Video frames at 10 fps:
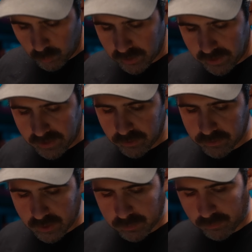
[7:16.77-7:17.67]
One thing I have to
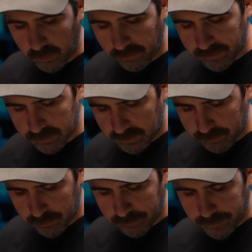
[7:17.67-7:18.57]
address before we finish my
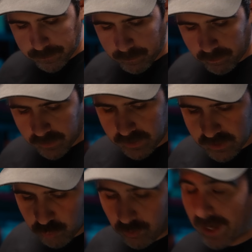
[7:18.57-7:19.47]
deployment
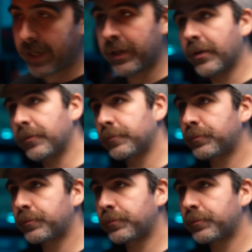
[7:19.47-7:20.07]
is Ryan here.